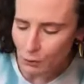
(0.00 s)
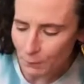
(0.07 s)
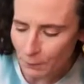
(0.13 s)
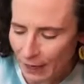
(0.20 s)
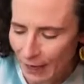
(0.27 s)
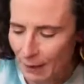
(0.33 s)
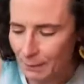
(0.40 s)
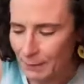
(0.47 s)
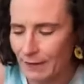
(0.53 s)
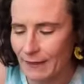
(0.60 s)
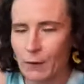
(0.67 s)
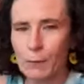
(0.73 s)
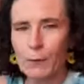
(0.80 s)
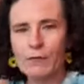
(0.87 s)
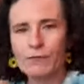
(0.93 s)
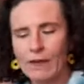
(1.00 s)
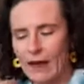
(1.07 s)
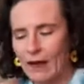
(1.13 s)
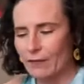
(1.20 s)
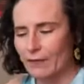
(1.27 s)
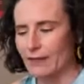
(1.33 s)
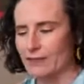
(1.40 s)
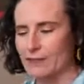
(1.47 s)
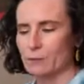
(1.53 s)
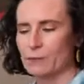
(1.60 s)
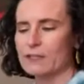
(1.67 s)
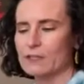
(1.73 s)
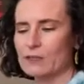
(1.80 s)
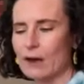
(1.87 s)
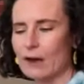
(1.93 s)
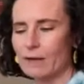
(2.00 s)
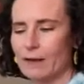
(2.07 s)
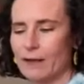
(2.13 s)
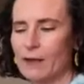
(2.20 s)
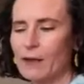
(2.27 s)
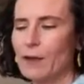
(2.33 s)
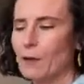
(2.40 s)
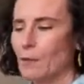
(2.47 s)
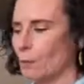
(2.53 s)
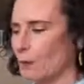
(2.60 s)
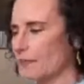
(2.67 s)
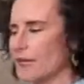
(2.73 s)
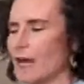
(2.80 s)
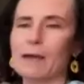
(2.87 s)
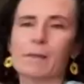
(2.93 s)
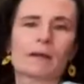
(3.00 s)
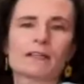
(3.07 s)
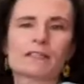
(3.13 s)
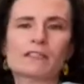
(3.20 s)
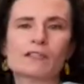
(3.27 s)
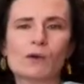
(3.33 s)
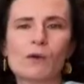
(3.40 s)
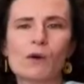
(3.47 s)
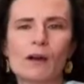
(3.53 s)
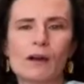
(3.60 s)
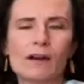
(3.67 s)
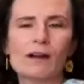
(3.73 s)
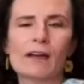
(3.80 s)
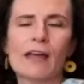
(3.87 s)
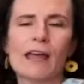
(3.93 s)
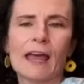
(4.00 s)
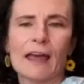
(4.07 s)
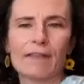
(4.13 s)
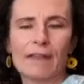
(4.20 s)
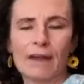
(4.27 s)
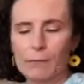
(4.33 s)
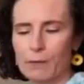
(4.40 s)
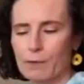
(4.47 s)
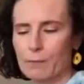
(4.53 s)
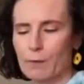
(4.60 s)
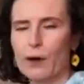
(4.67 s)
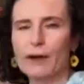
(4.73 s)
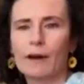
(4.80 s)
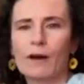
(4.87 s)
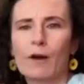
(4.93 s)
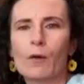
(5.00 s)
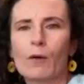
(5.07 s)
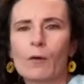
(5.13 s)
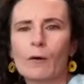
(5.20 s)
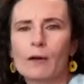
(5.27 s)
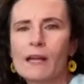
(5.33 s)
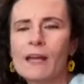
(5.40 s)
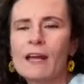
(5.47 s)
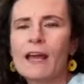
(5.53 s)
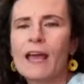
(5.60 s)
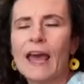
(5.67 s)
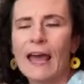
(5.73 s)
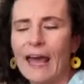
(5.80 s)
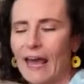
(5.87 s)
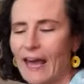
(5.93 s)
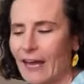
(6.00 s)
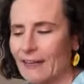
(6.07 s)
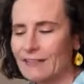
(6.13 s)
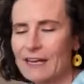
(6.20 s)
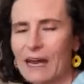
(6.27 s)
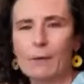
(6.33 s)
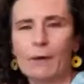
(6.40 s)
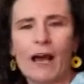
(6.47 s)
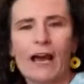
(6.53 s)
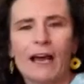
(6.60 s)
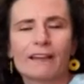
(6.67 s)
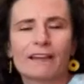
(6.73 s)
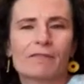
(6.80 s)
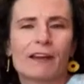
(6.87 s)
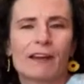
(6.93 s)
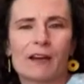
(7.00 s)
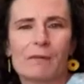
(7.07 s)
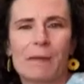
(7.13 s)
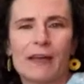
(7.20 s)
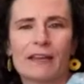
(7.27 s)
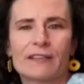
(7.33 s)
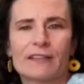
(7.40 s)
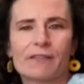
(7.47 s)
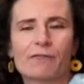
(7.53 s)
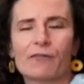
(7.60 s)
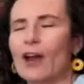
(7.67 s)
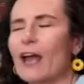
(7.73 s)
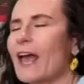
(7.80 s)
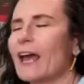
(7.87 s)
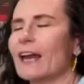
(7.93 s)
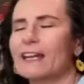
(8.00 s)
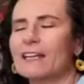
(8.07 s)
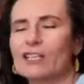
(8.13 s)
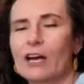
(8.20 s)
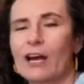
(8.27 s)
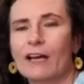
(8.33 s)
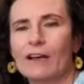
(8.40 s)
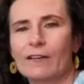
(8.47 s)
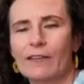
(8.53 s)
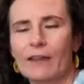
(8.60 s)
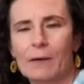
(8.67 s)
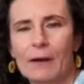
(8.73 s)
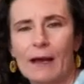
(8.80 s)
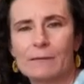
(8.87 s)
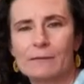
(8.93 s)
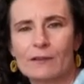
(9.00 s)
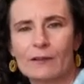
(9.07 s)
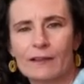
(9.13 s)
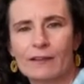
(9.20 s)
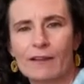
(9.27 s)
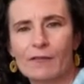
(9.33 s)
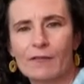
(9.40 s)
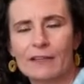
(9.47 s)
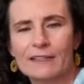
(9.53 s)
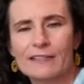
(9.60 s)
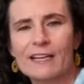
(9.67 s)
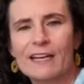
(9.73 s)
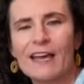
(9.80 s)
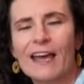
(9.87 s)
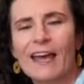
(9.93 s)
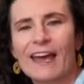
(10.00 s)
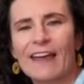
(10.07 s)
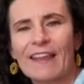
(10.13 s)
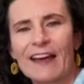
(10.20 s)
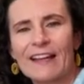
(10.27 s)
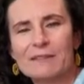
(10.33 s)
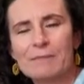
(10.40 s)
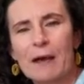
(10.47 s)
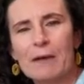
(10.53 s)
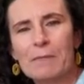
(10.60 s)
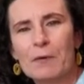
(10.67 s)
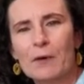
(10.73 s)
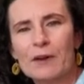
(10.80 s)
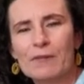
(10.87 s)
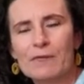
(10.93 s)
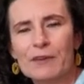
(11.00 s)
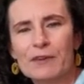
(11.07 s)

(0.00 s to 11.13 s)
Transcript: super happy that we found this. We saw it one time in a store and then we bought our own and I would highly recommend it for any child. They would absolutely love it. And that's my point of